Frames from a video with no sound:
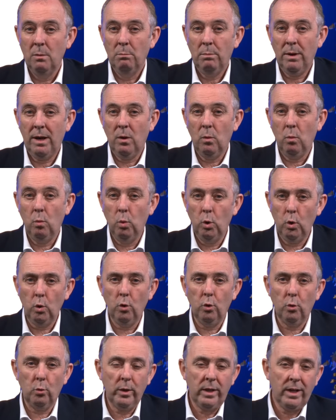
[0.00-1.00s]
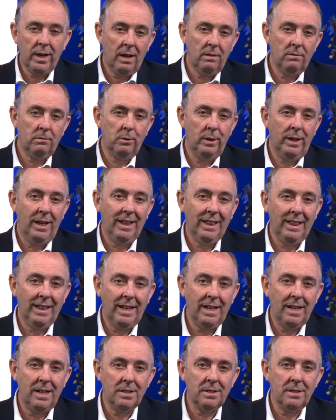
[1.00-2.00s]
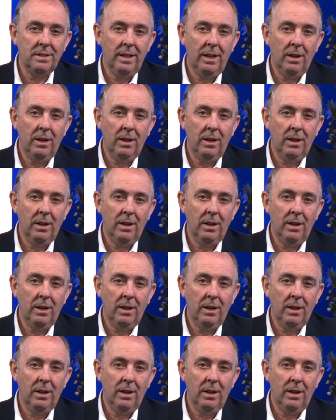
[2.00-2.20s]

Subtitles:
But will the recovery last?